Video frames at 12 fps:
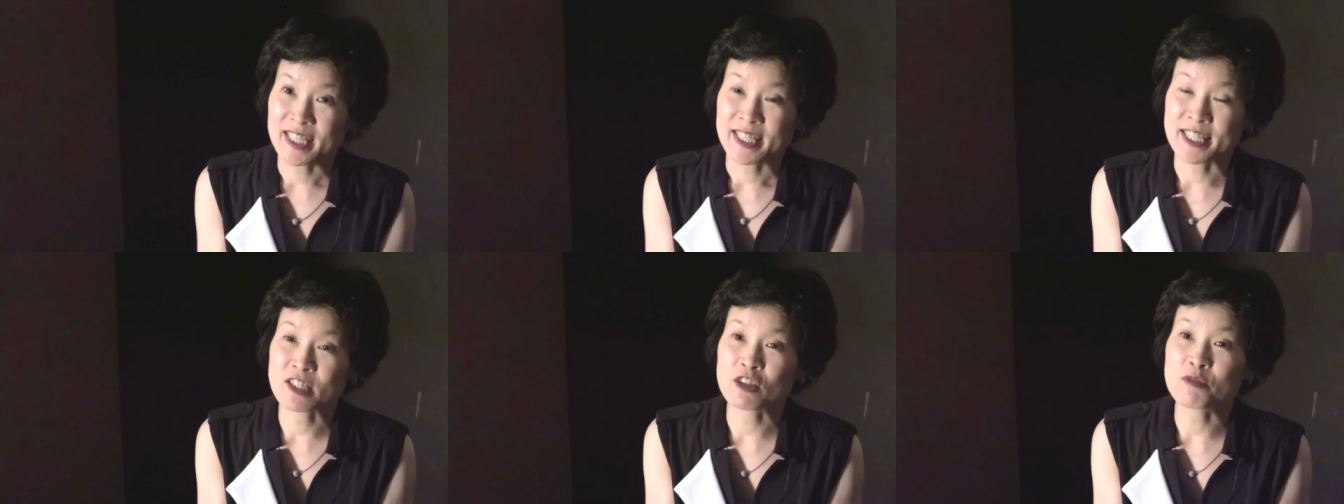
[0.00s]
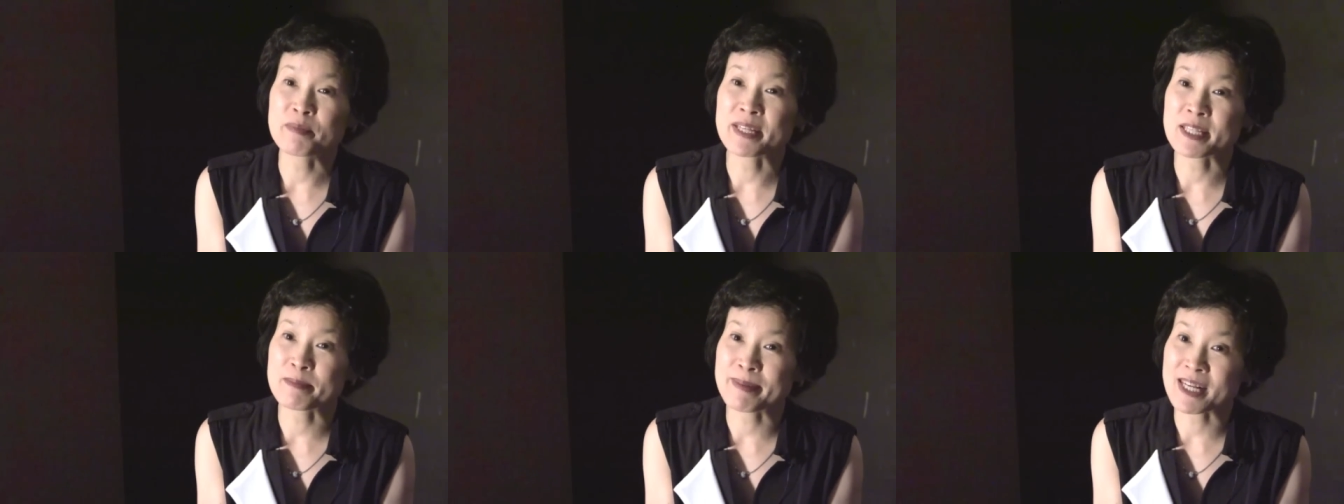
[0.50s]
It's going to
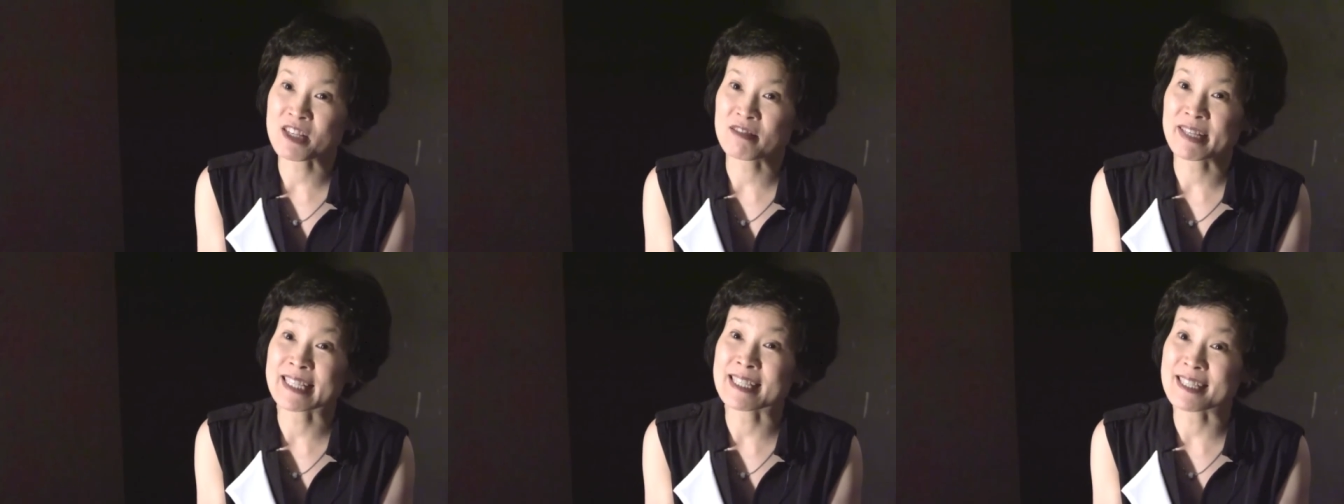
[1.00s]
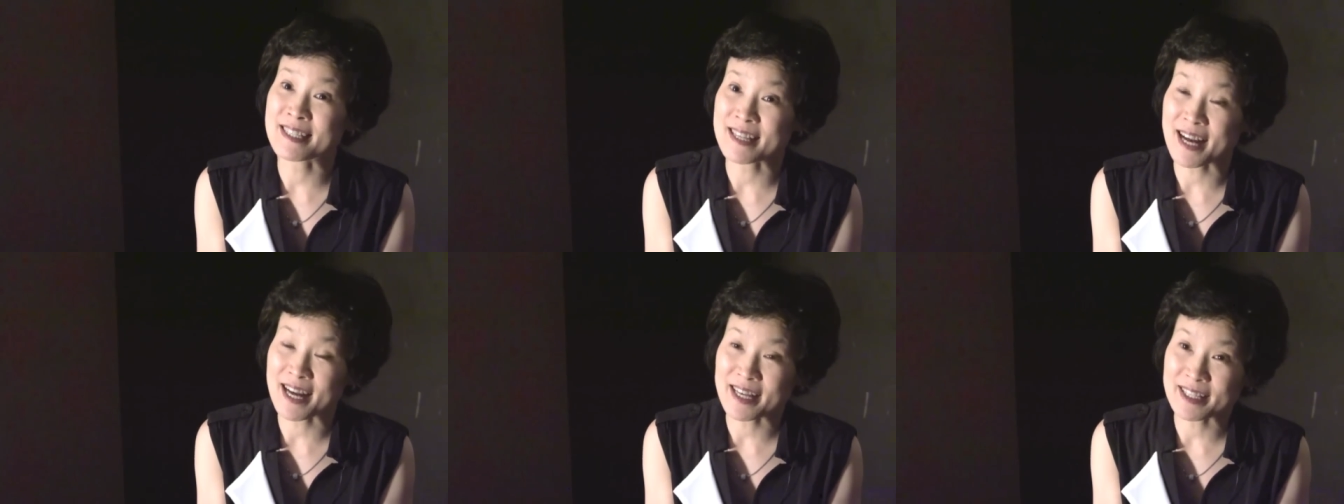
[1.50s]
be specially
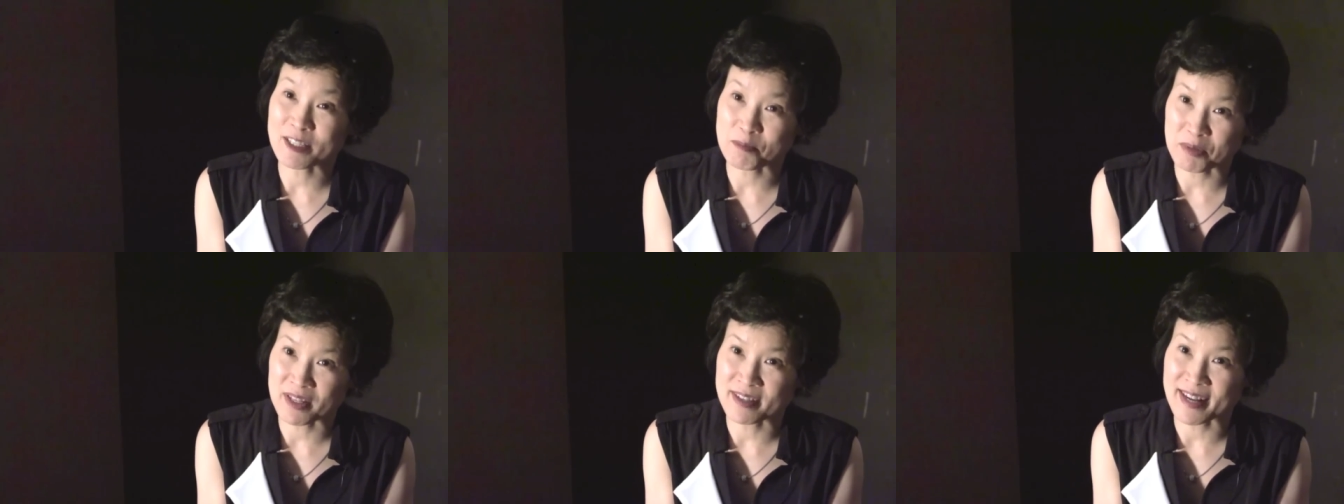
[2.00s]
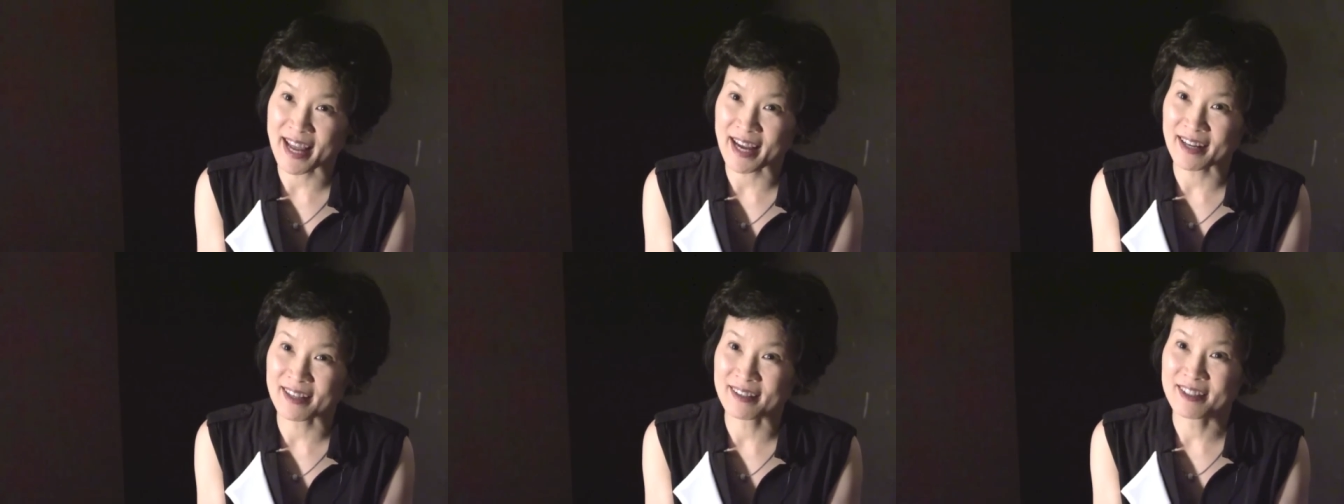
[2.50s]
designed
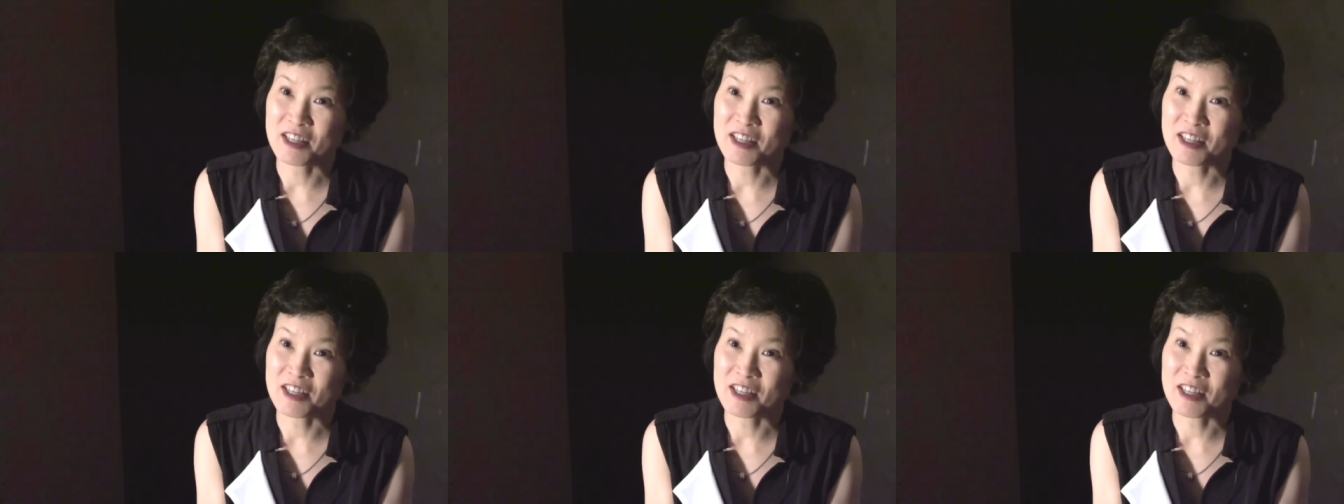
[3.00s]
product.